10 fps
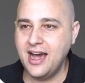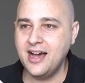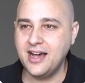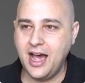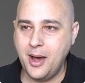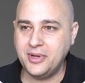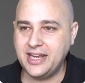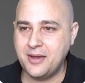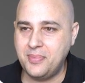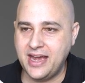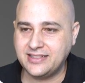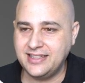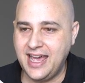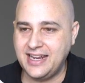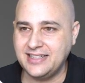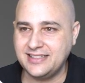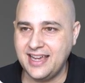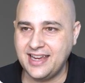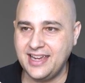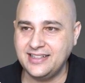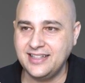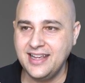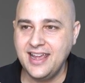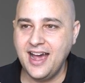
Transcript: Uh, I'm going to get back to that in a second.